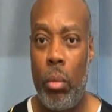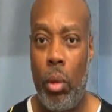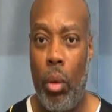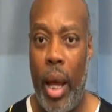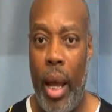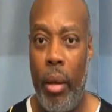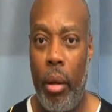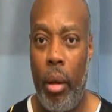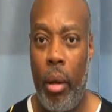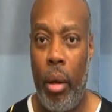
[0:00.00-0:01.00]
Okay?
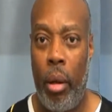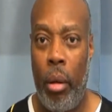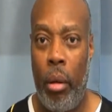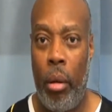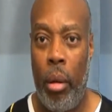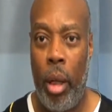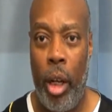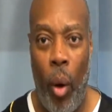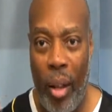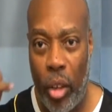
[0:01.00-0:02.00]
He
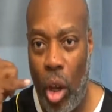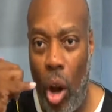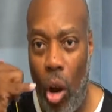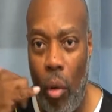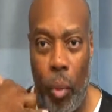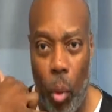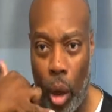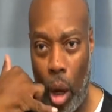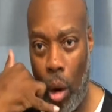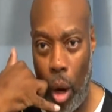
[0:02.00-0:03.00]
don't have to call home from work.
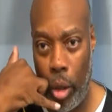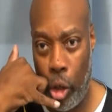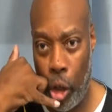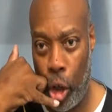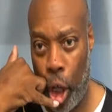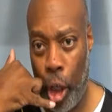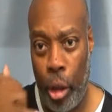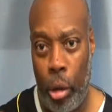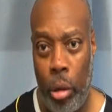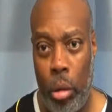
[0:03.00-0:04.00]
Or the dinner done.
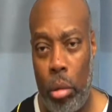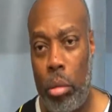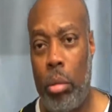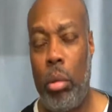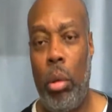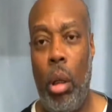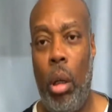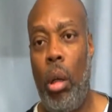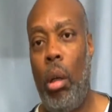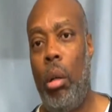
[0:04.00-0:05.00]
If
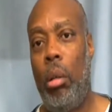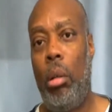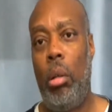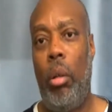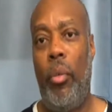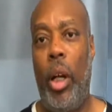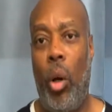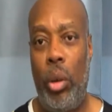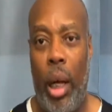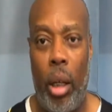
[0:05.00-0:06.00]
he
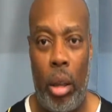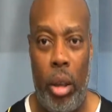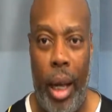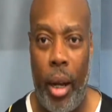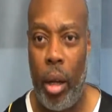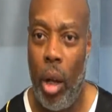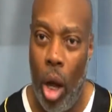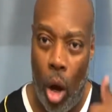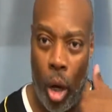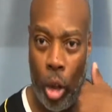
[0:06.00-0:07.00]
goes out on Saturday,
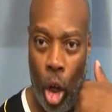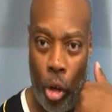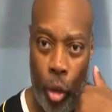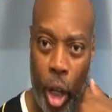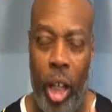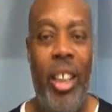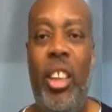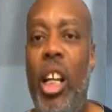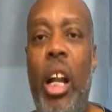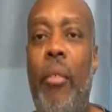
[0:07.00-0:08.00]
or the laundry done.
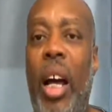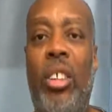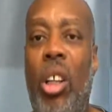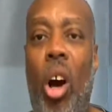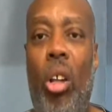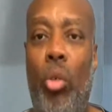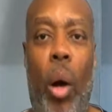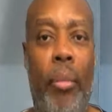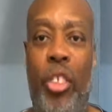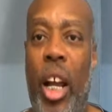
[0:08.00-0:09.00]
See, he never has to call his
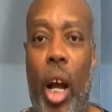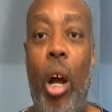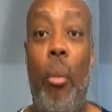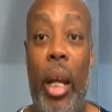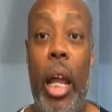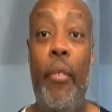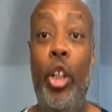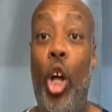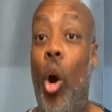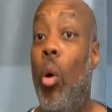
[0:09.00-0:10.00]
wife and check up.
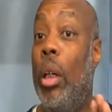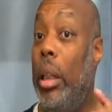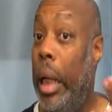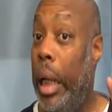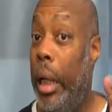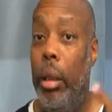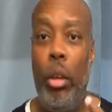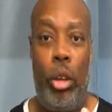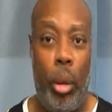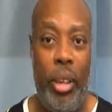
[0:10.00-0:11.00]
Even though,
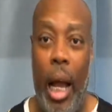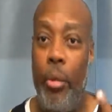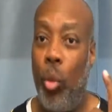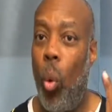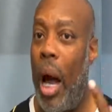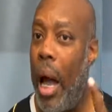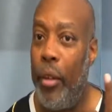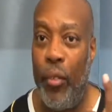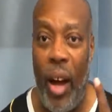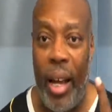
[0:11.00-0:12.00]
sometimes
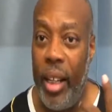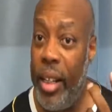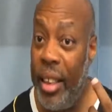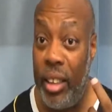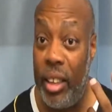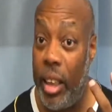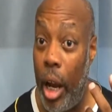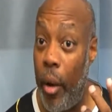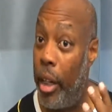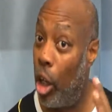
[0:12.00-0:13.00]
wives find it
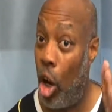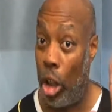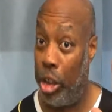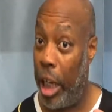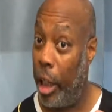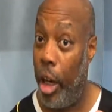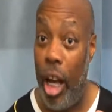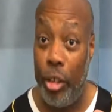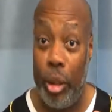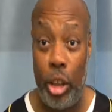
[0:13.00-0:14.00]
necessary to call and check on their
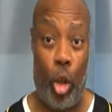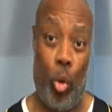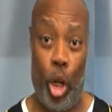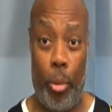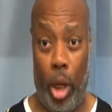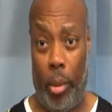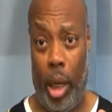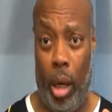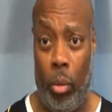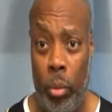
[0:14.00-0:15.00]
husbands. What time are you coming
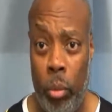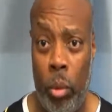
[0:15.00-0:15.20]
home?